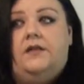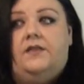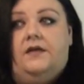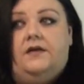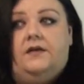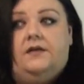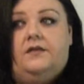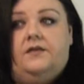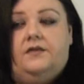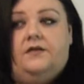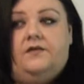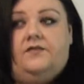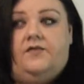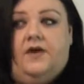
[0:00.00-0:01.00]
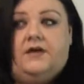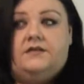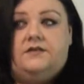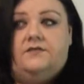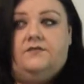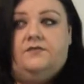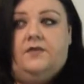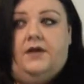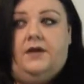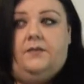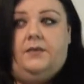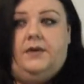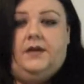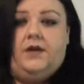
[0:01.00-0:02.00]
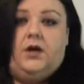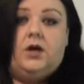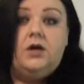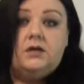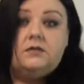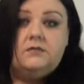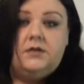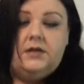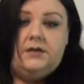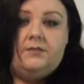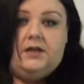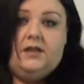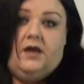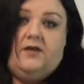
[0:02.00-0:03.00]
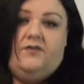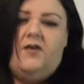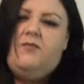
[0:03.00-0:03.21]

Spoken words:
the effects of like being hurt in my life.